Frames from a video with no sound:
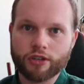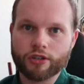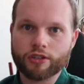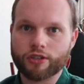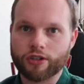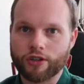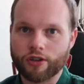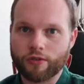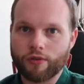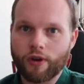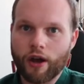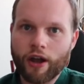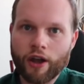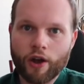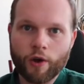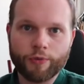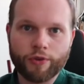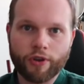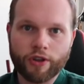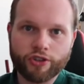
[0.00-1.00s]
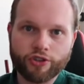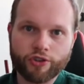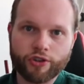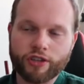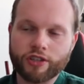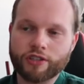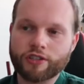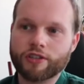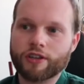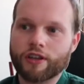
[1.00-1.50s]
So I hope you
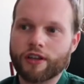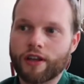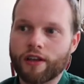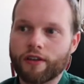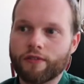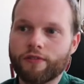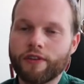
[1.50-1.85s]
enjoyed this uh,